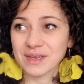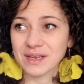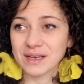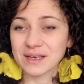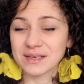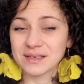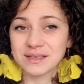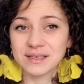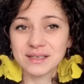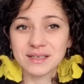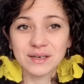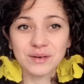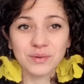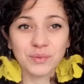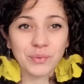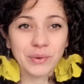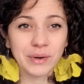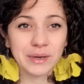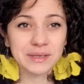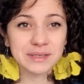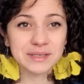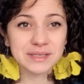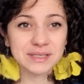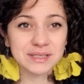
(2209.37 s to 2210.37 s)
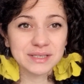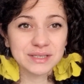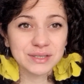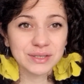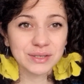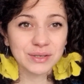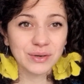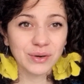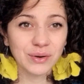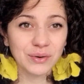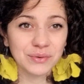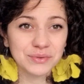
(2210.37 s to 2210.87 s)
didn't want it to
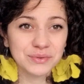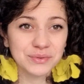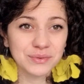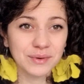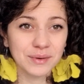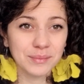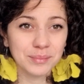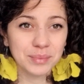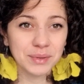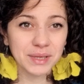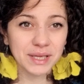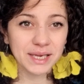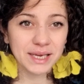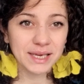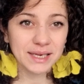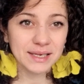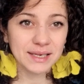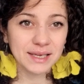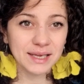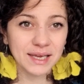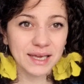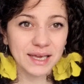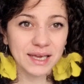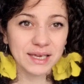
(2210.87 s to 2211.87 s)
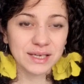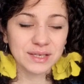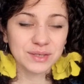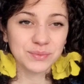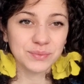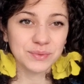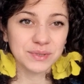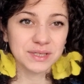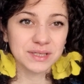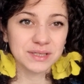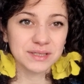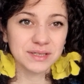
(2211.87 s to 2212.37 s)
go to a play date
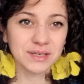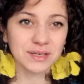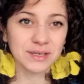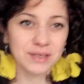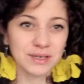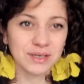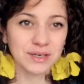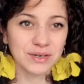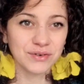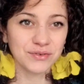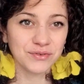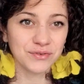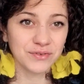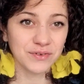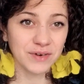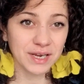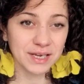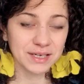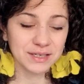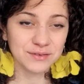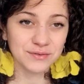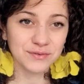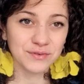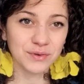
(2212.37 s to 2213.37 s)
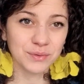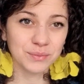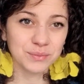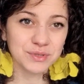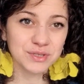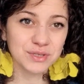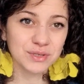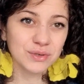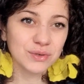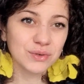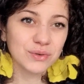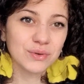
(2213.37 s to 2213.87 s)
with her friend from
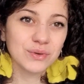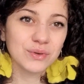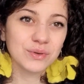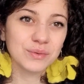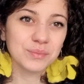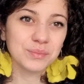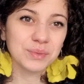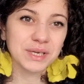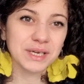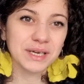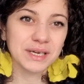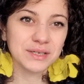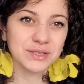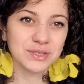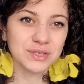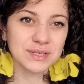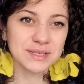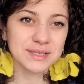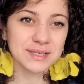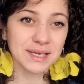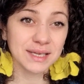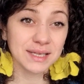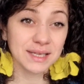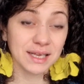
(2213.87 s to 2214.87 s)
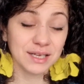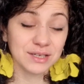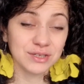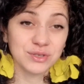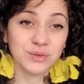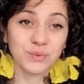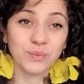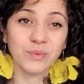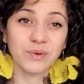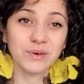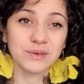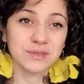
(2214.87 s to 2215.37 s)
school, because she said that
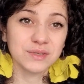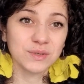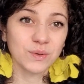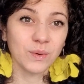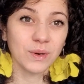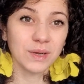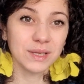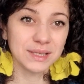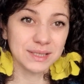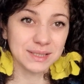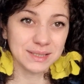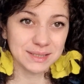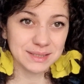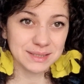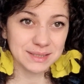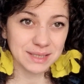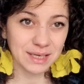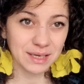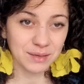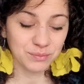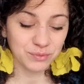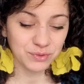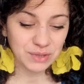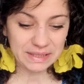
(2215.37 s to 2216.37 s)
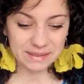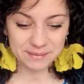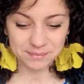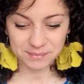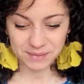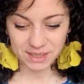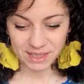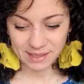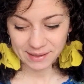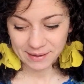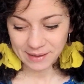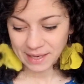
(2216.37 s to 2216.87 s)
she wants quality time with
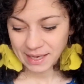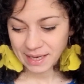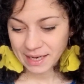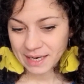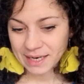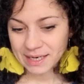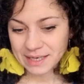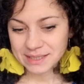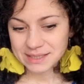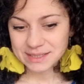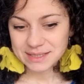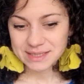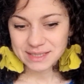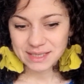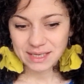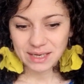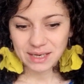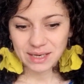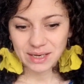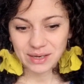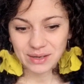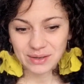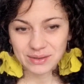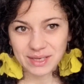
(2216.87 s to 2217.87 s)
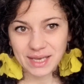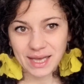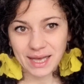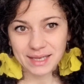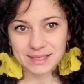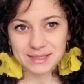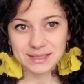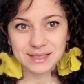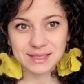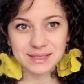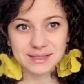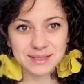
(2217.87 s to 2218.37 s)
me. So yeah,
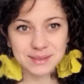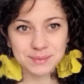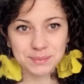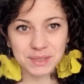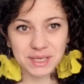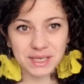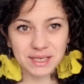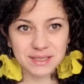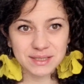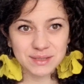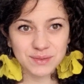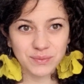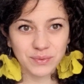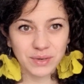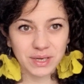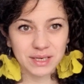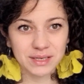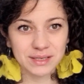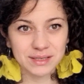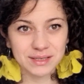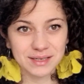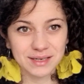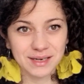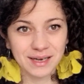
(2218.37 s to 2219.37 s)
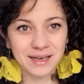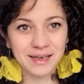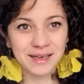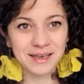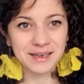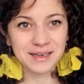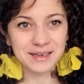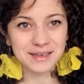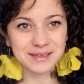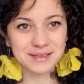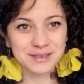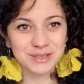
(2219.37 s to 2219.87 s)
this means when
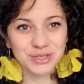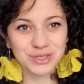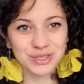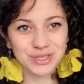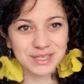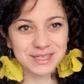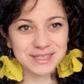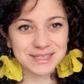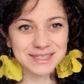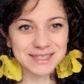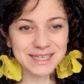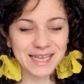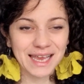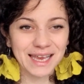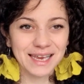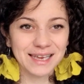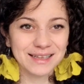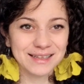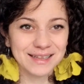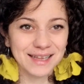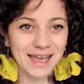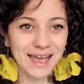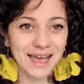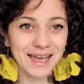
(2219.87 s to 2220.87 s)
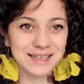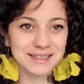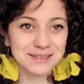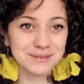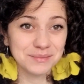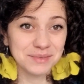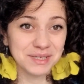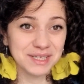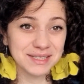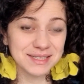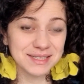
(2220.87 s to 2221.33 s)
she's saying that, means